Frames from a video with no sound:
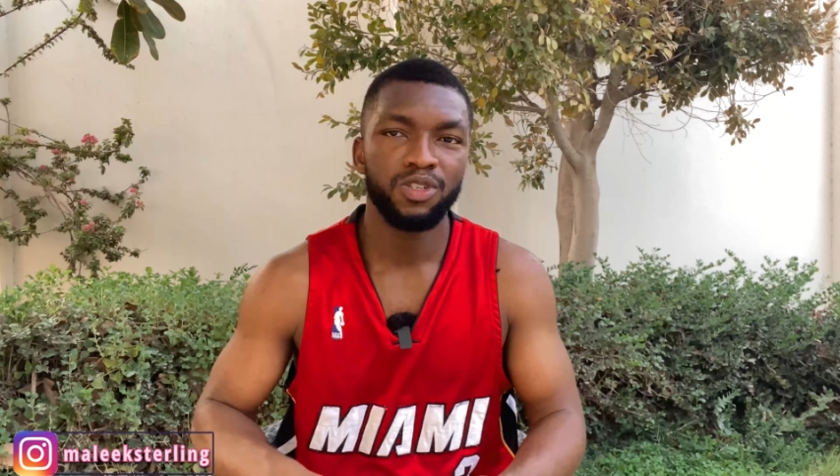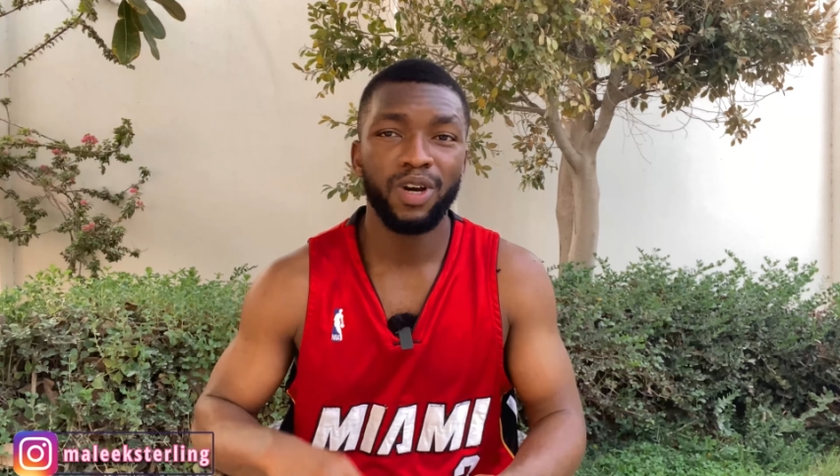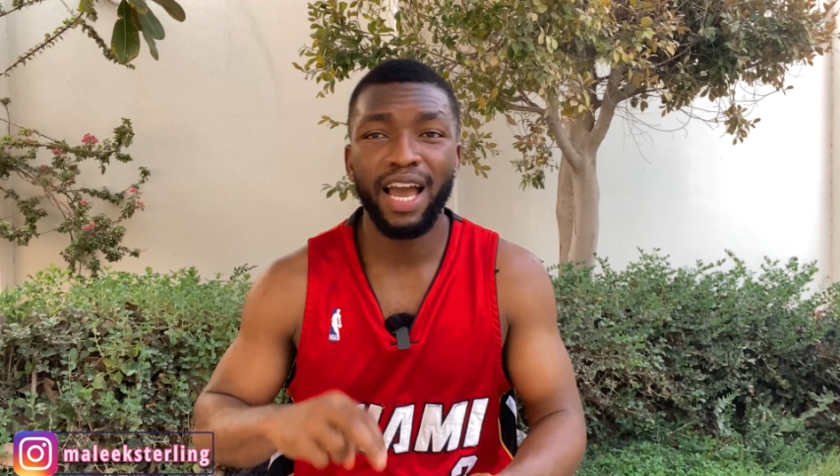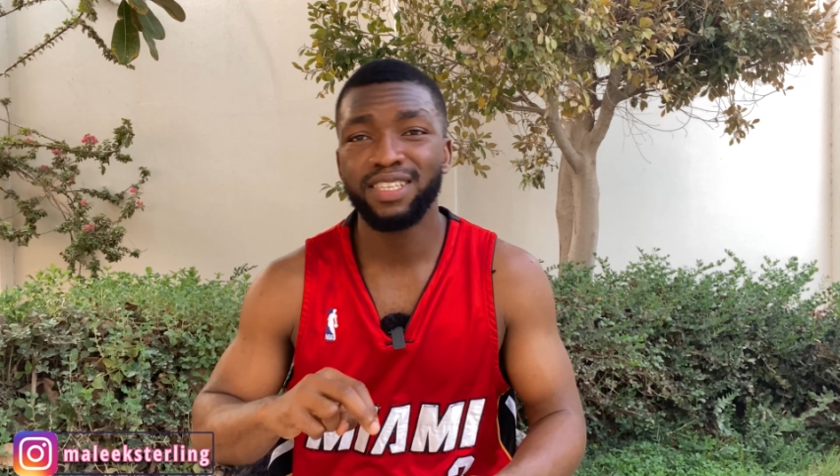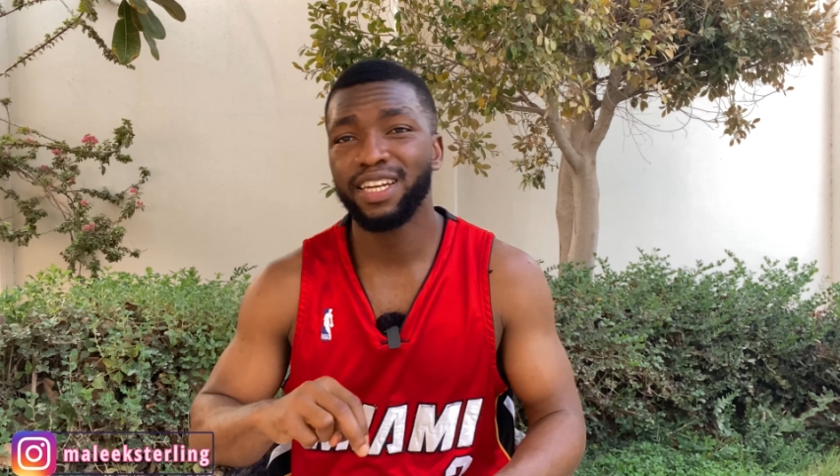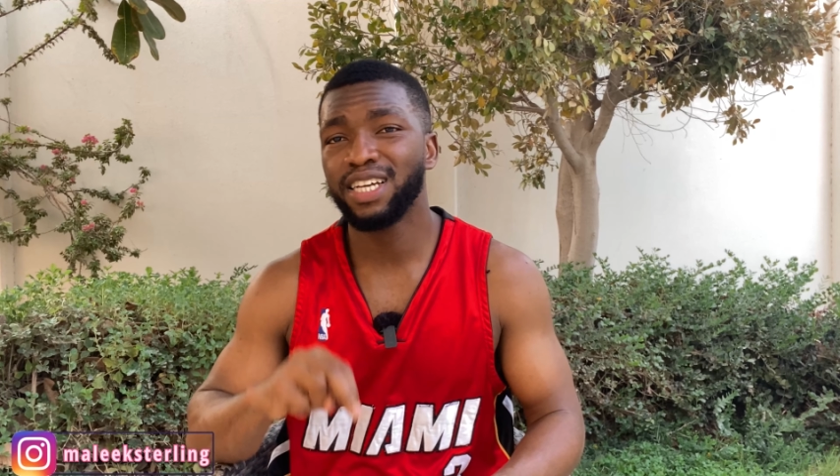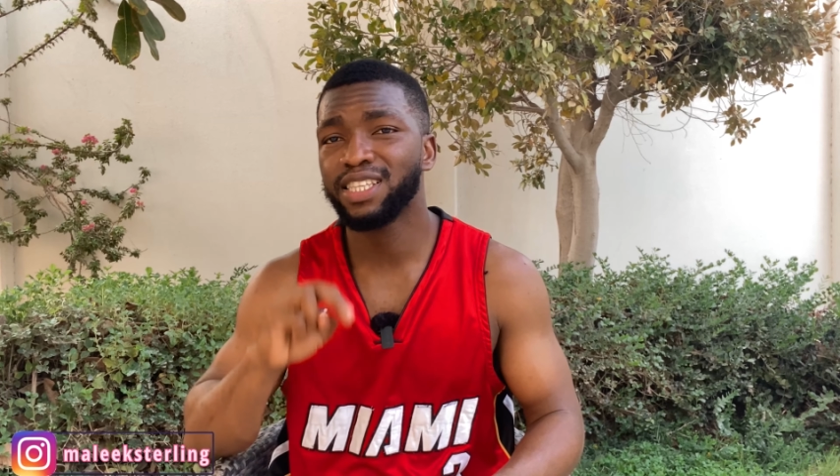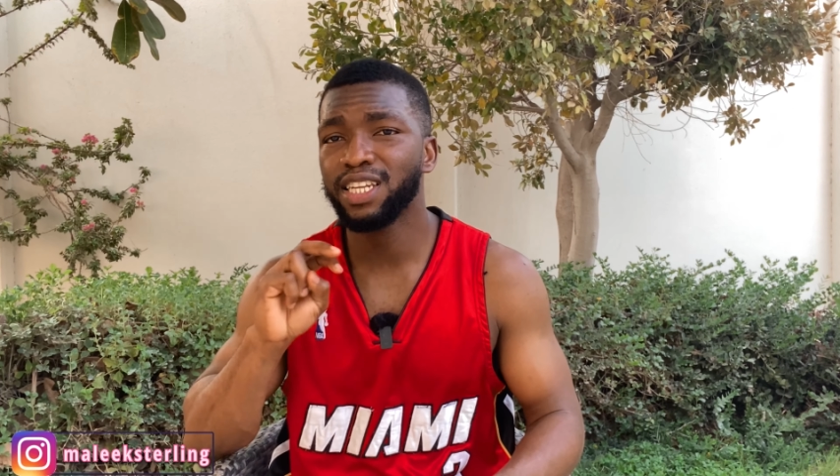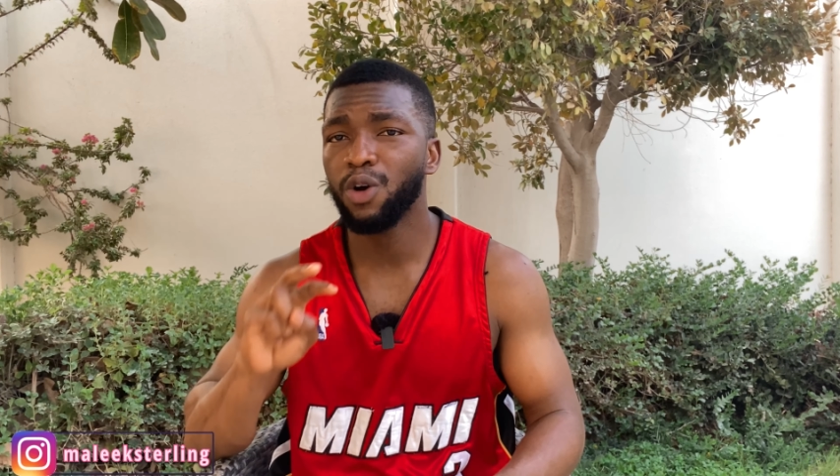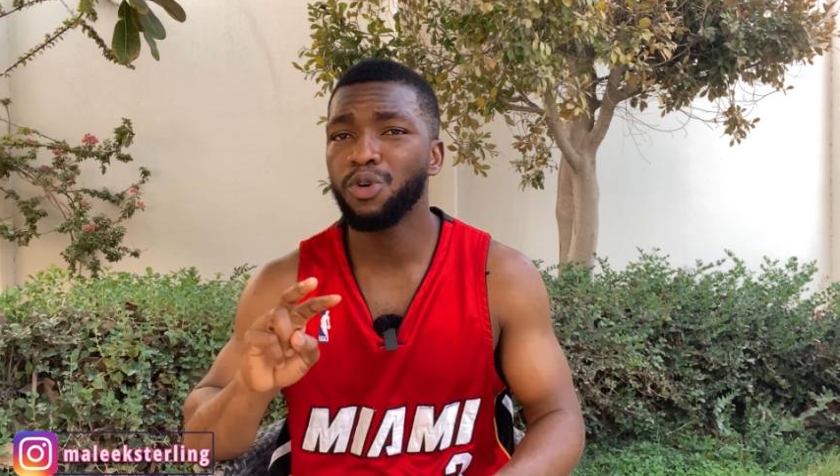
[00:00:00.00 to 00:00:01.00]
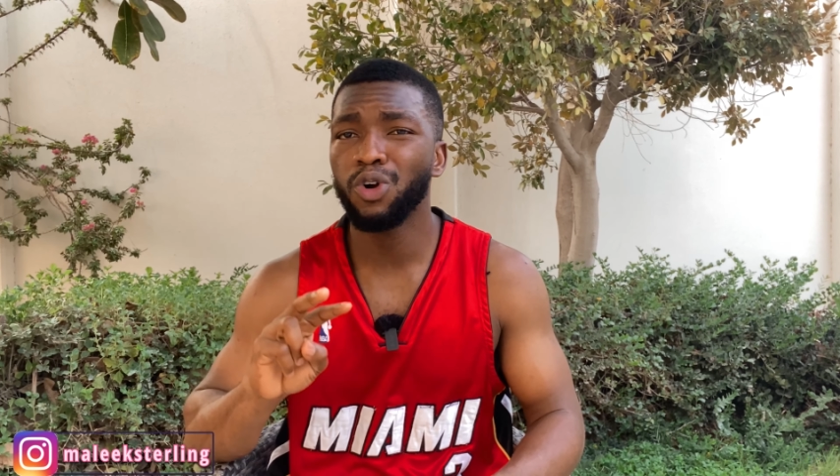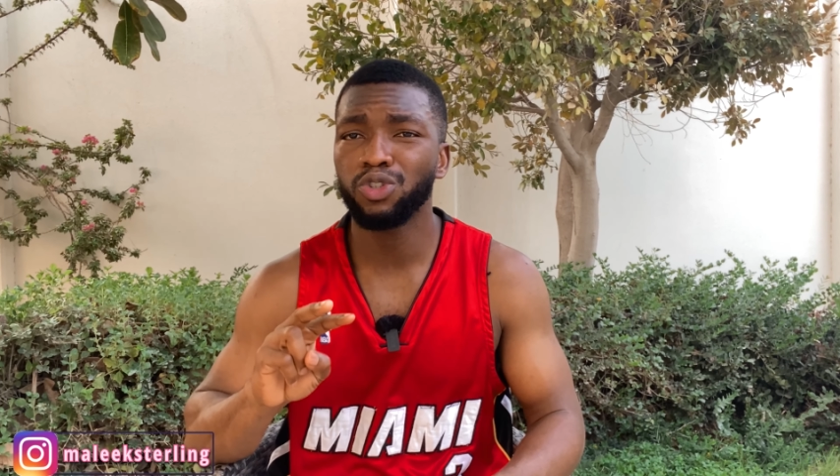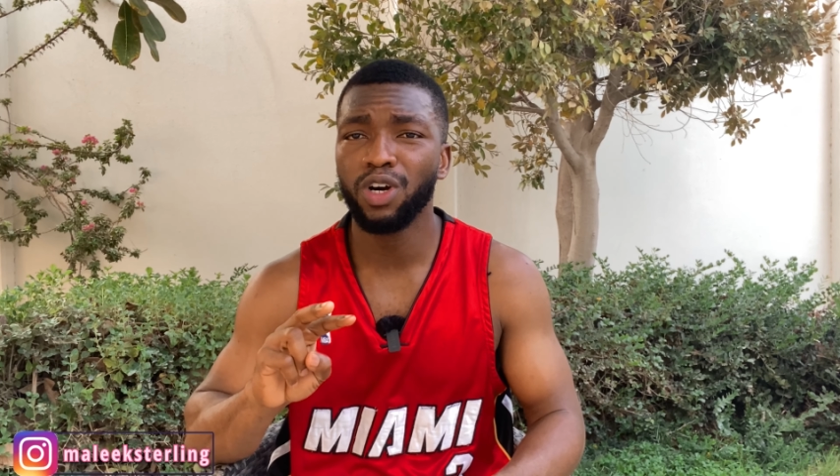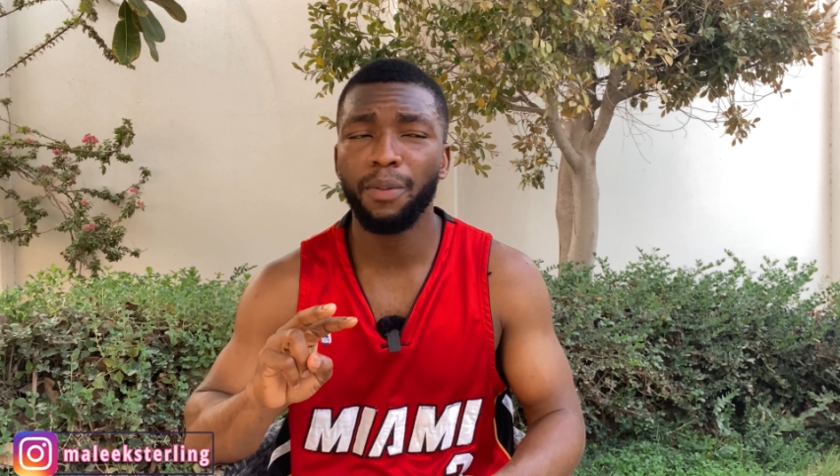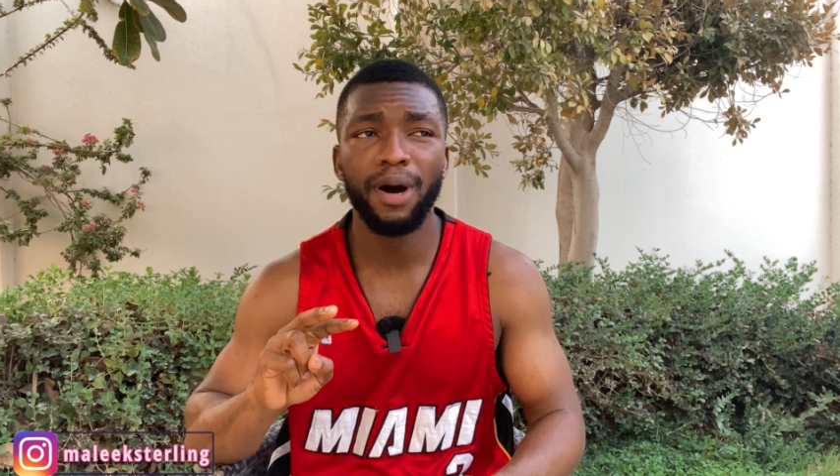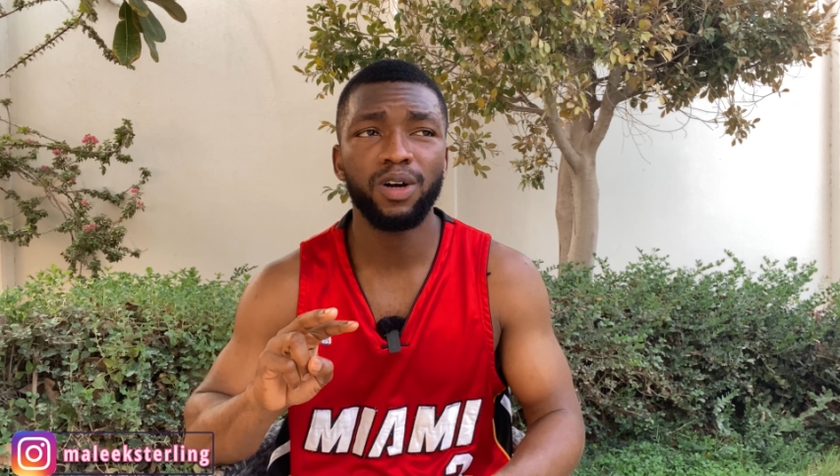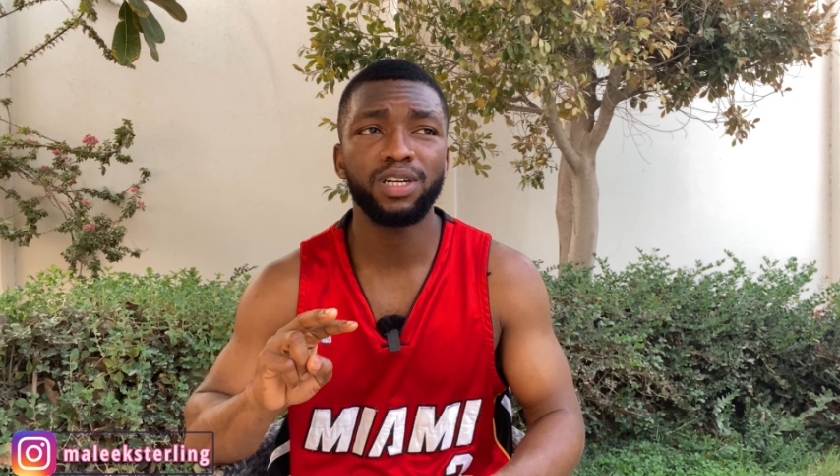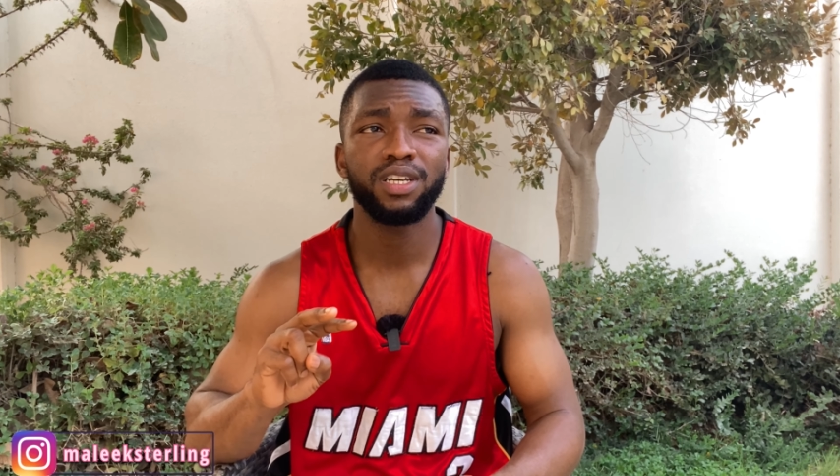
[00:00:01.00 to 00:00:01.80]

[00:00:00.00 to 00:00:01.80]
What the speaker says: So guys, the next thing that we're going to talk about